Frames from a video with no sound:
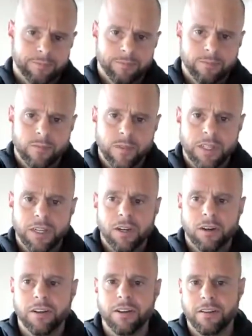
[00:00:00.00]

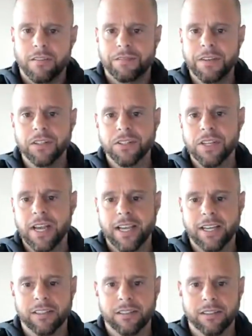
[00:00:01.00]
It feels like
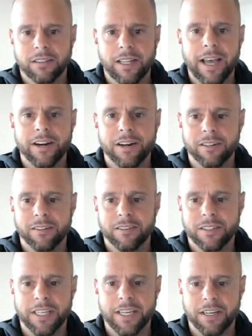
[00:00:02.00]
lighter to
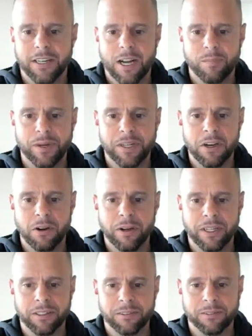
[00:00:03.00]
get up and going,
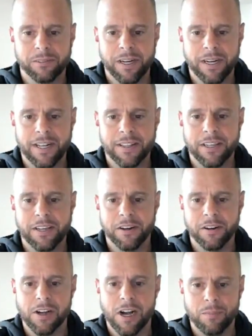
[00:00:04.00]
right? I think you're
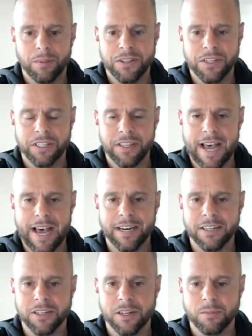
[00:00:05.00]
accomplishing that in
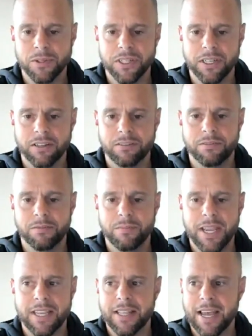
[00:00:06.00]
terms of
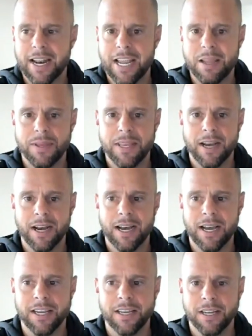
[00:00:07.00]
making that
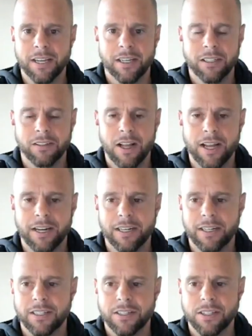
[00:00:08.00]
API a lot
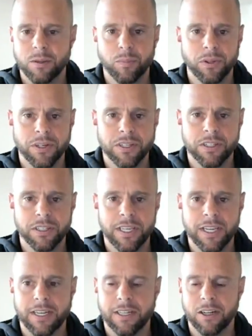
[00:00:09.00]
simpler to
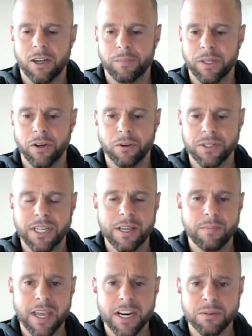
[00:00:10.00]
get up and going with state
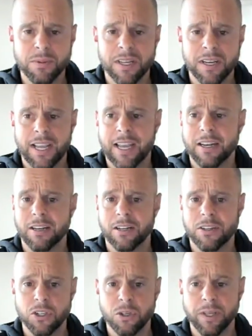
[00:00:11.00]
management and
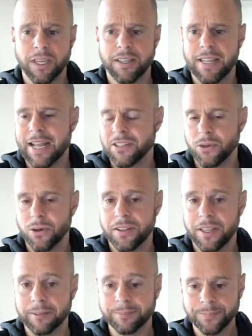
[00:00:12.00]
consuming it and that sort of
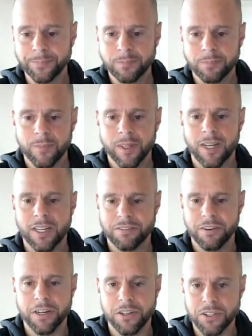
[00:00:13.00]
thing. That's
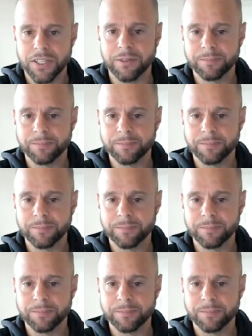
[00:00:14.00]
very interesting.